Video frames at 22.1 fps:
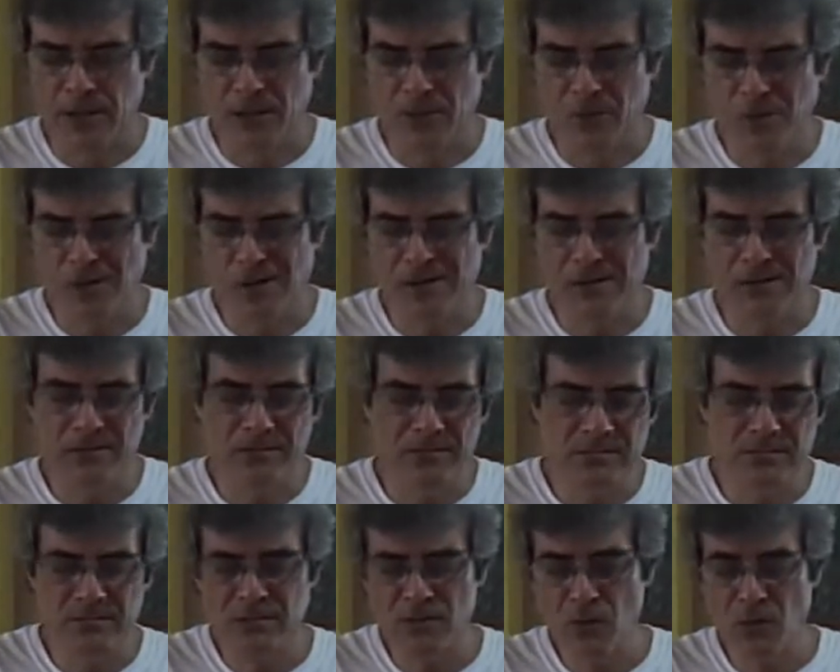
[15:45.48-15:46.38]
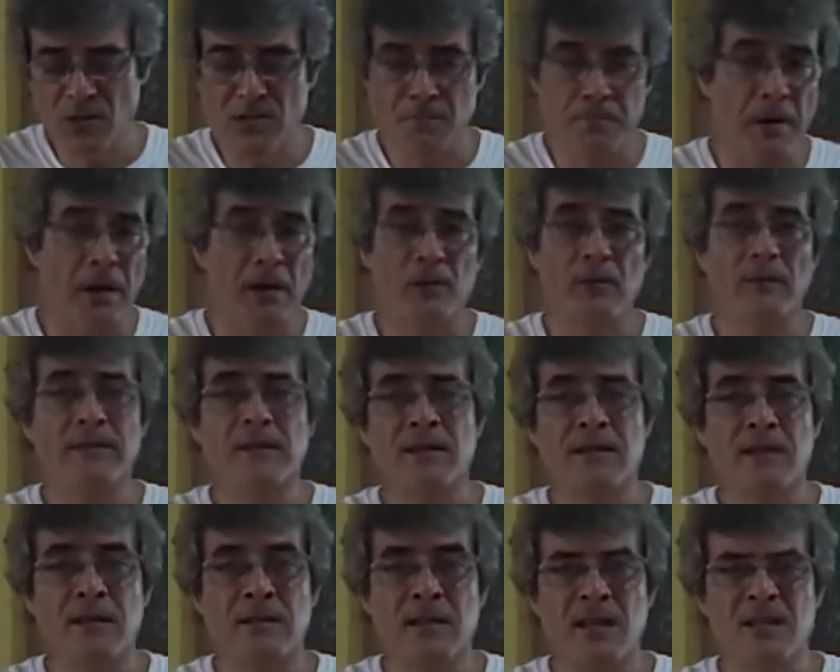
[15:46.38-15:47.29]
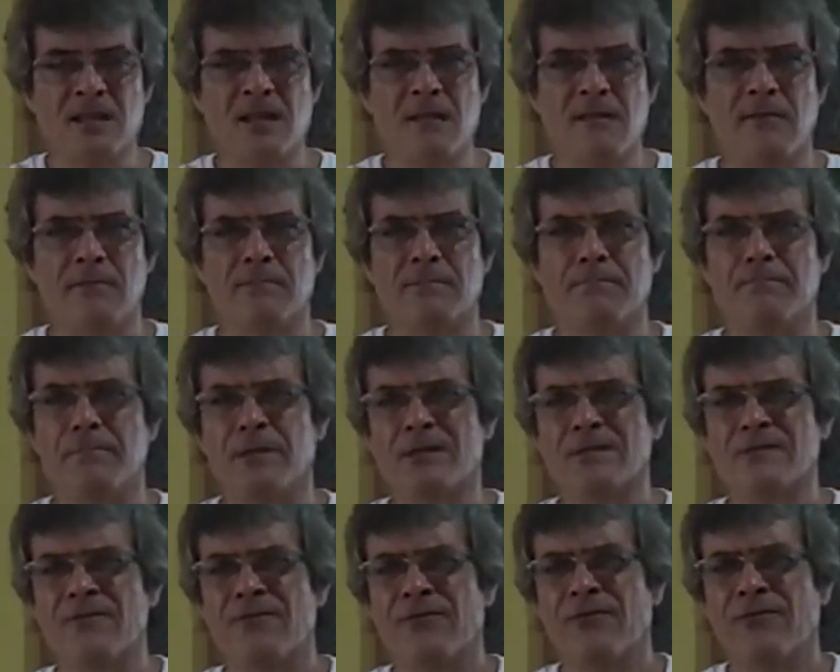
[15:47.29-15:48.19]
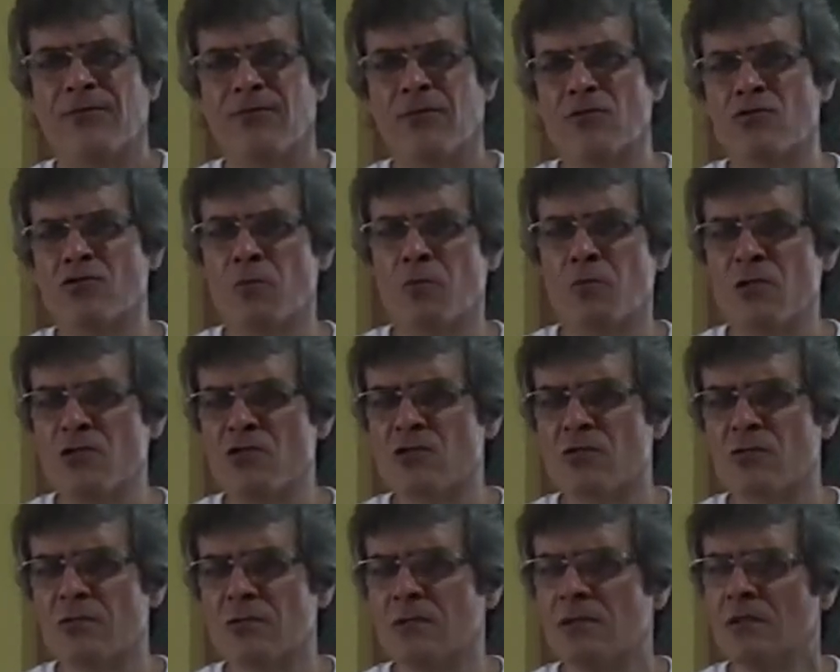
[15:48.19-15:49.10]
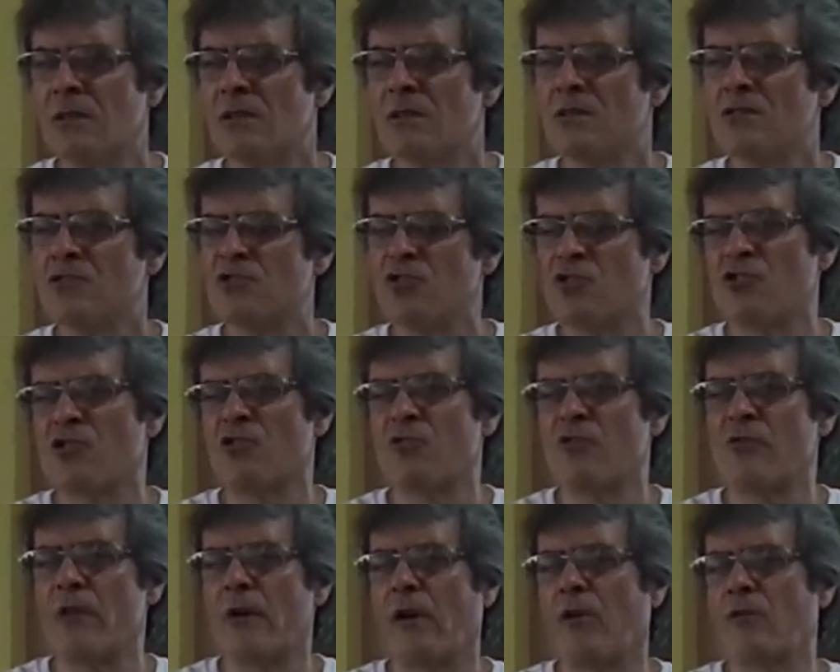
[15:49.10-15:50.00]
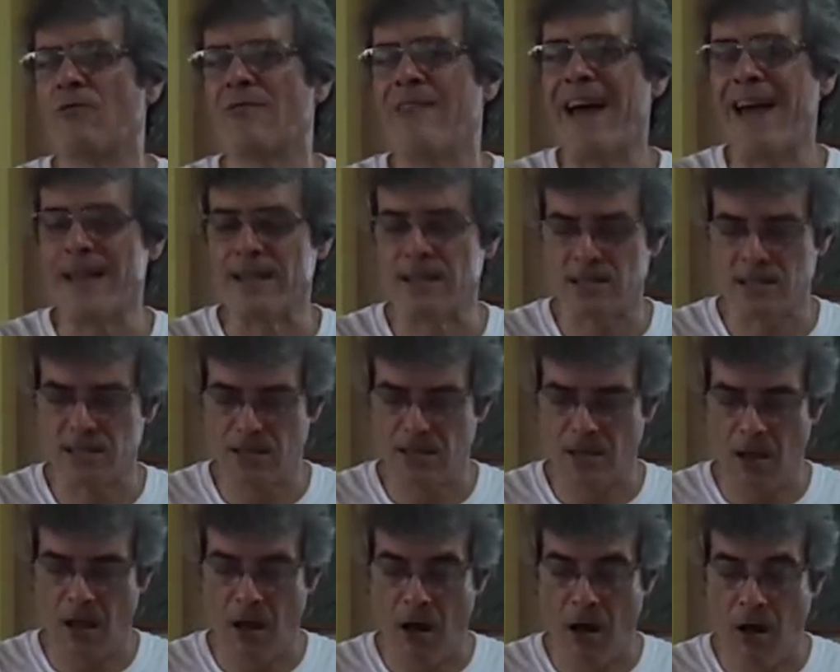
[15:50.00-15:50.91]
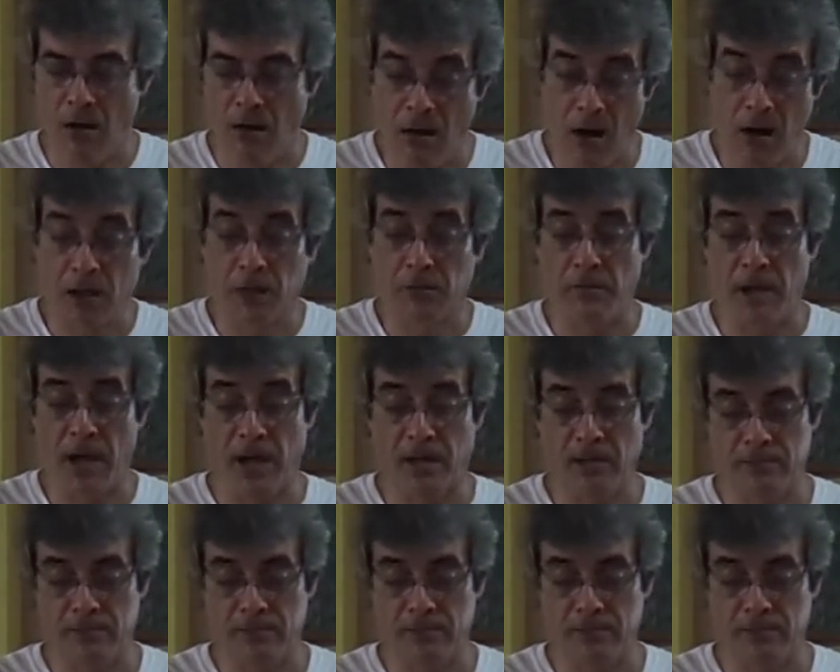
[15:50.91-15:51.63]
well, he was part of the team, but for some reason doesn't recognize Hawkman.